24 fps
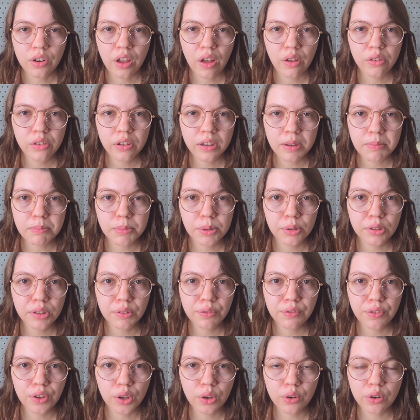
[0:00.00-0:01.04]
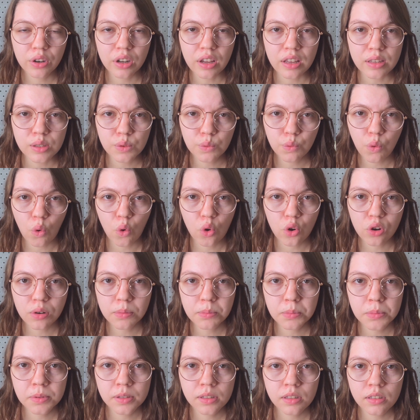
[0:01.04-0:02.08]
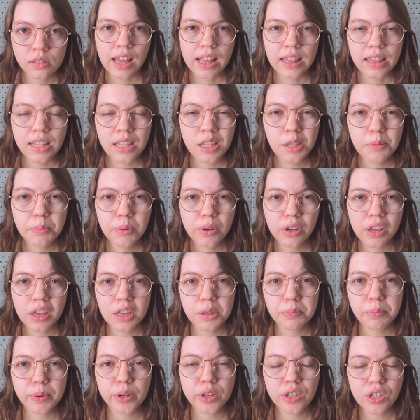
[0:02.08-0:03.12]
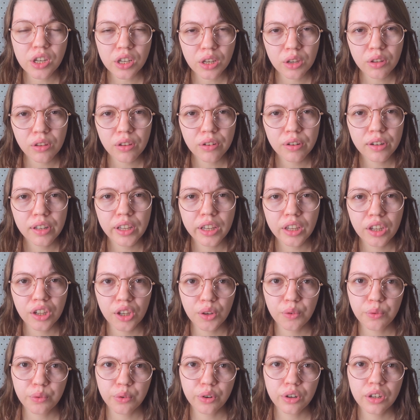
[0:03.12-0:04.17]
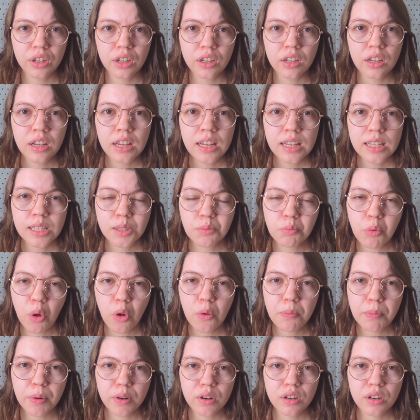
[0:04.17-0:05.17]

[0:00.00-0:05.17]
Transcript: on how you can build the figure as forms. And this book is particularly good for the small